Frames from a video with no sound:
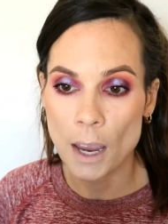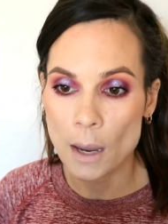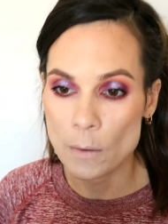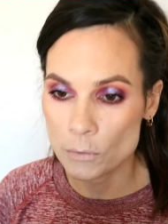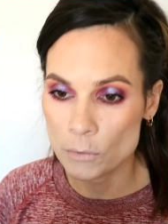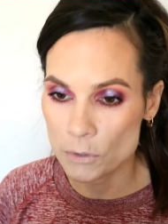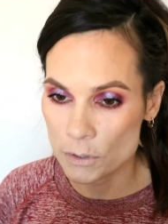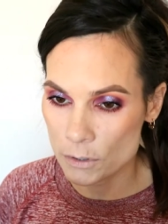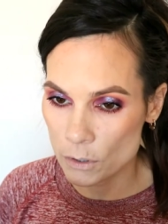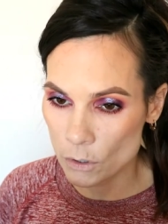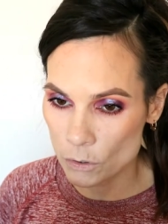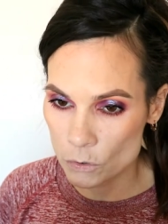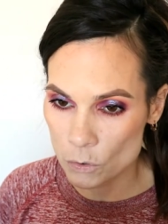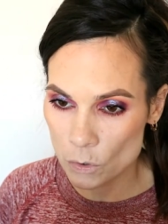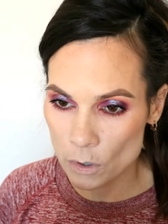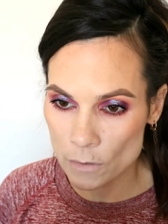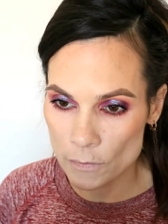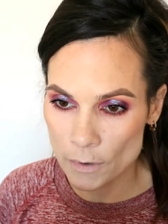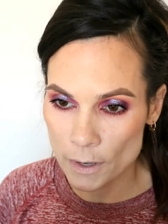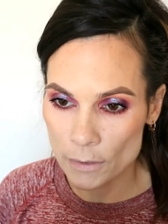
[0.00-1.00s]
I'm still
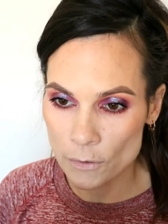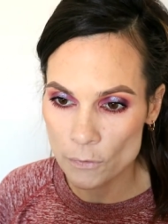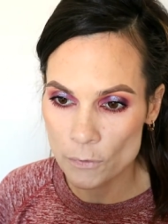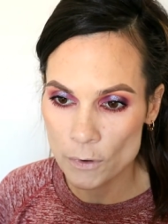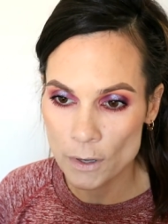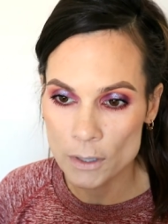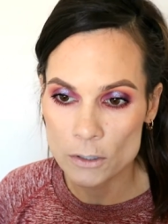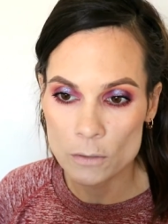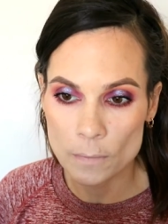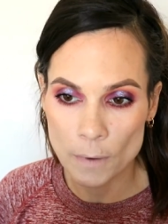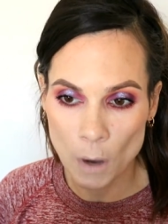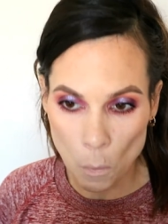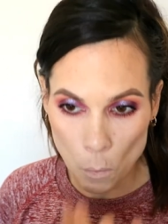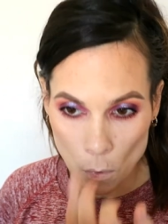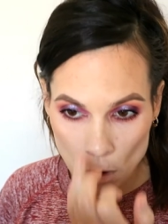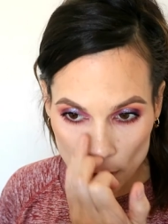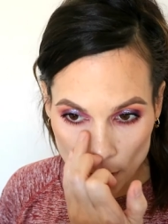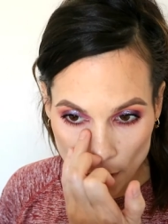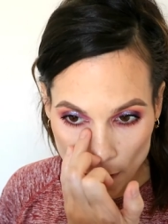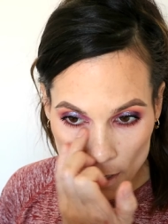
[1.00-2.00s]
sort of on the fence about
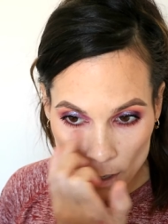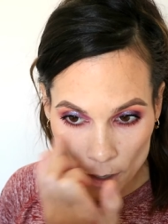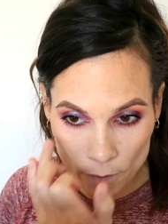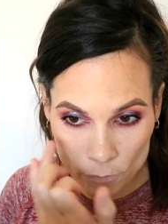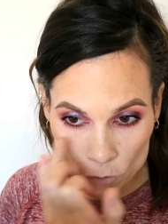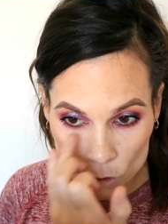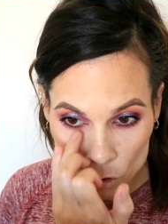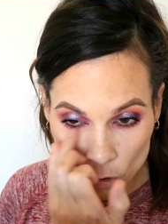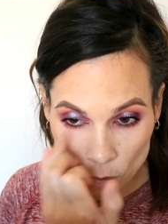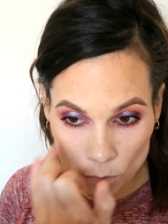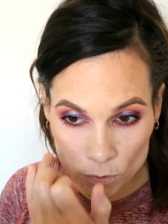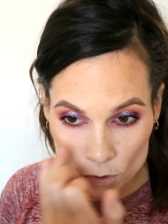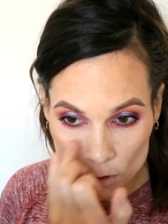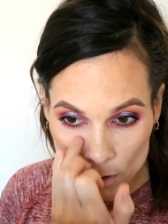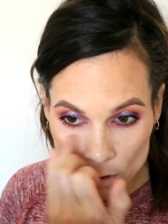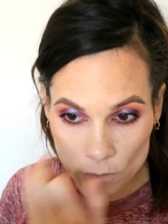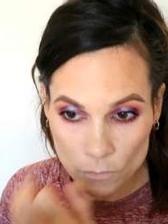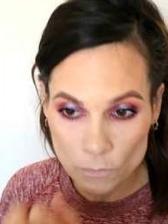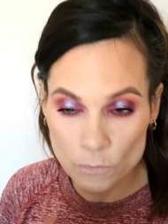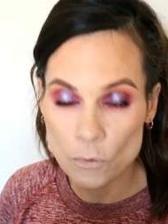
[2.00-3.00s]
what I have
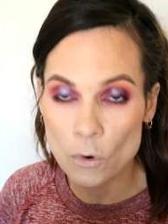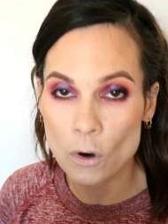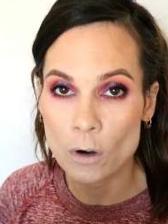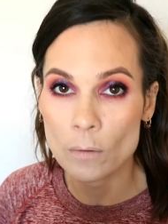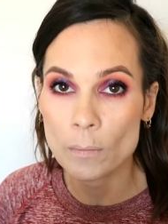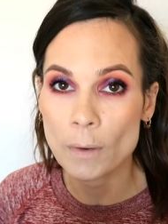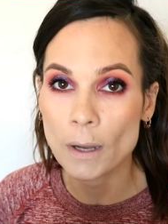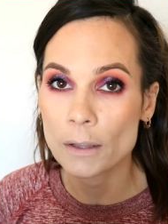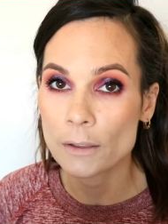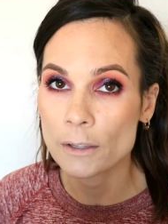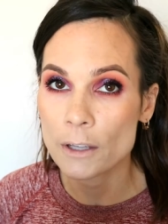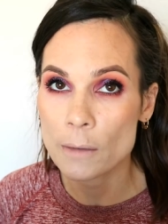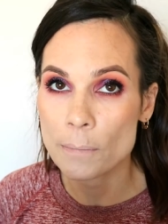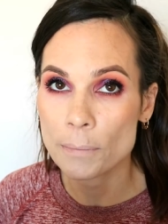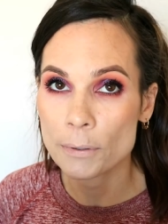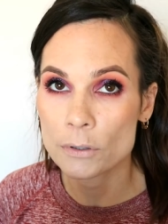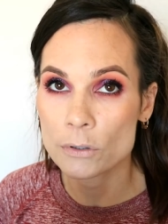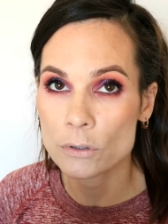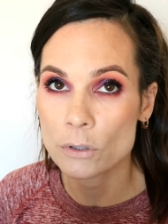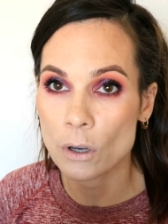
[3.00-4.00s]
chosen for my lip,
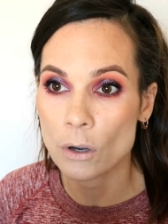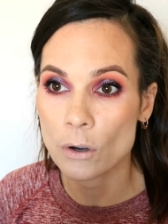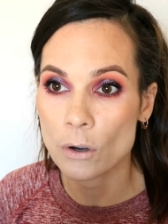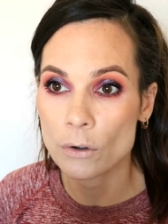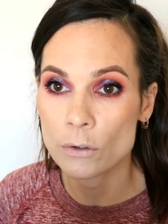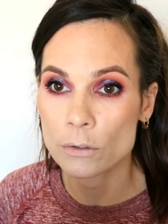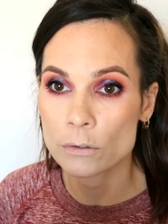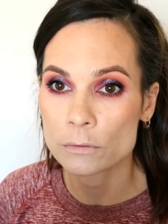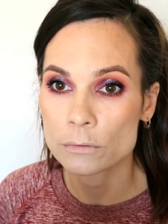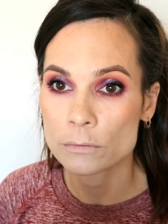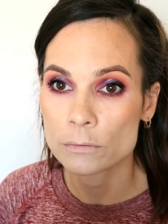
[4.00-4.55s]
so